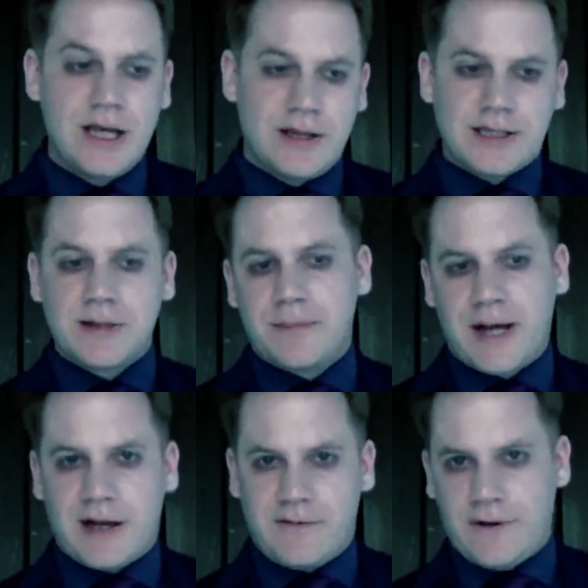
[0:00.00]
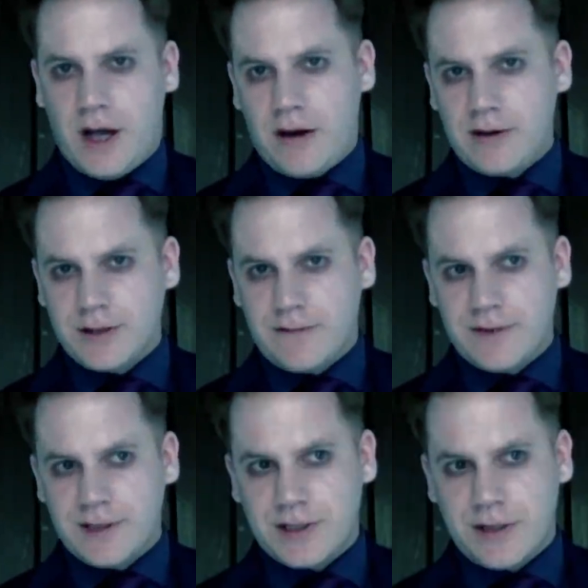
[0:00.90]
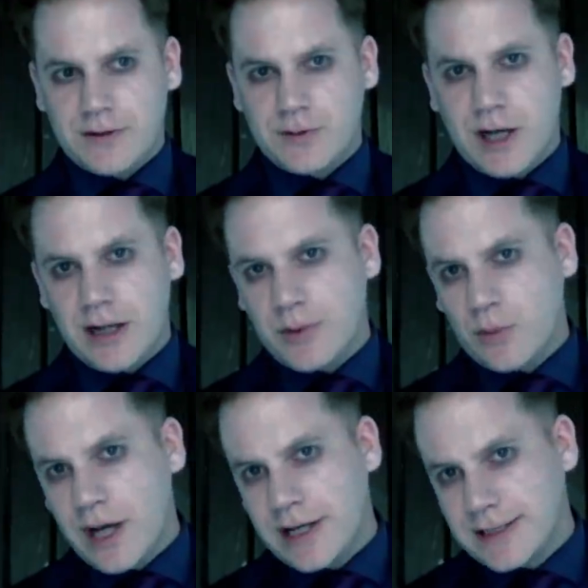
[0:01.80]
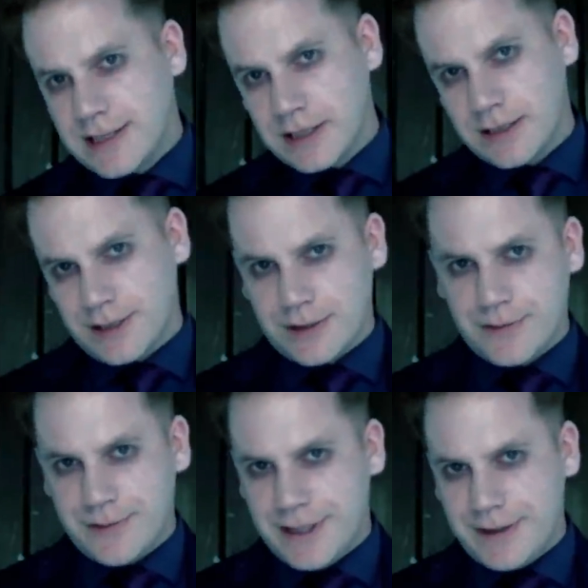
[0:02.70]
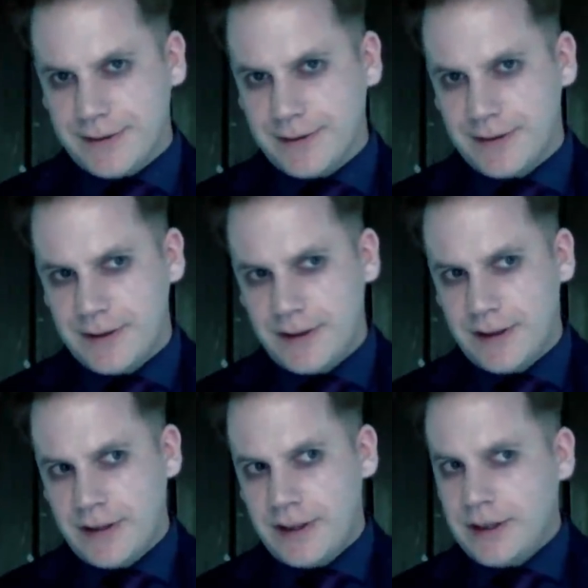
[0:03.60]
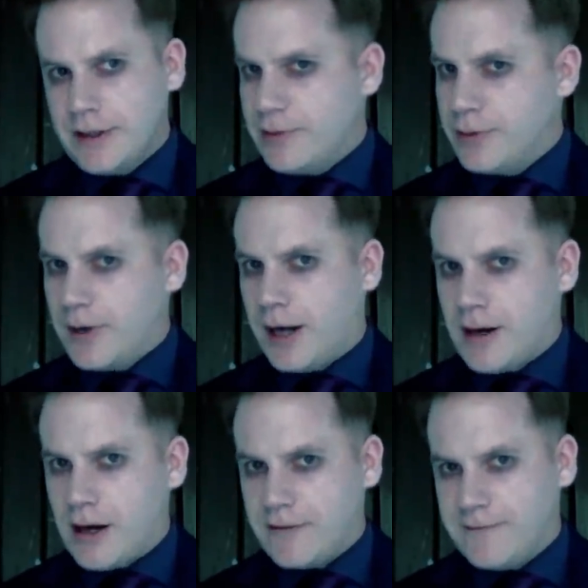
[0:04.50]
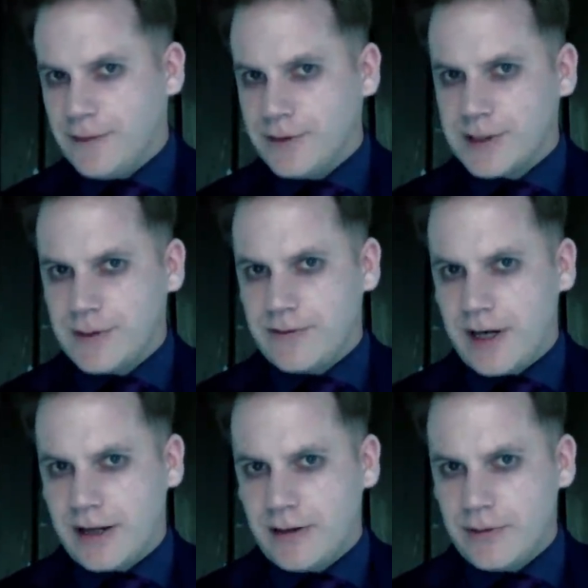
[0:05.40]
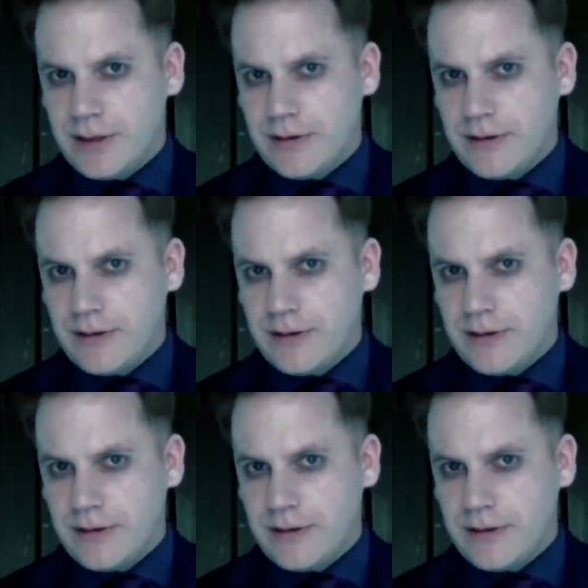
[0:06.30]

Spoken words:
This can backfire as often as goes well, but when it does go well, the Bruja are a force to be reckoned with.